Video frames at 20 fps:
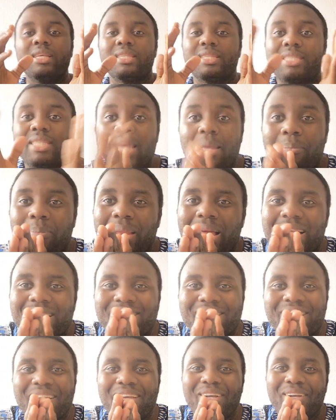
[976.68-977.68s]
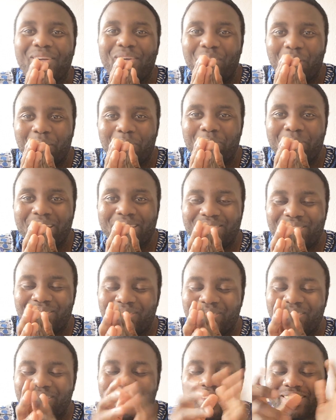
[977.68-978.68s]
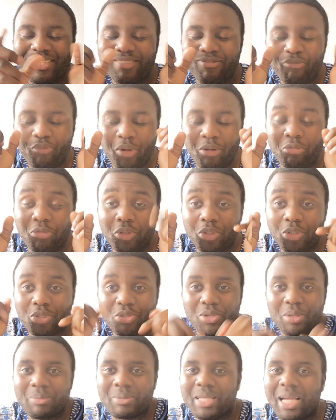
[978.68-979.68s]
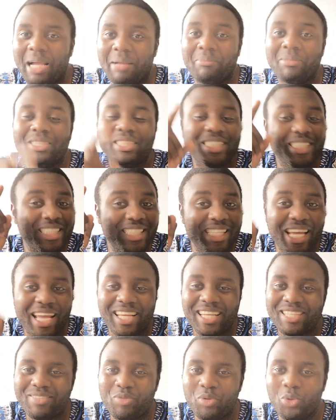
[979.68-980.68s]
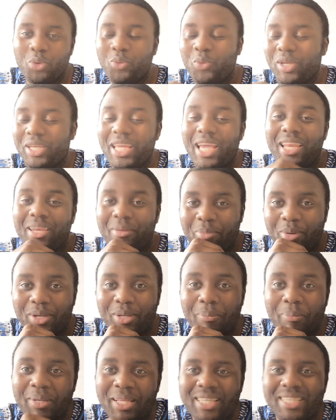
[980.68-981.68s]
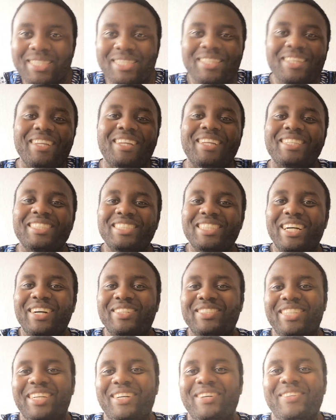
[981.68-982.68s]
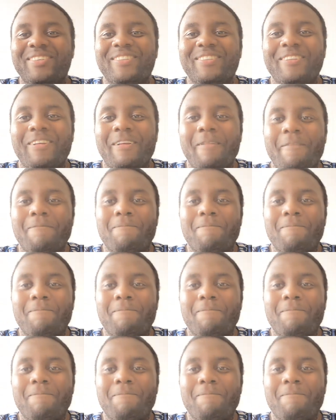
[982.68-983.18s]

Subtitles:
Stay blessed. God bless you. Feel free to subscribe. Share this video with anybody, please. Ciao, ciao.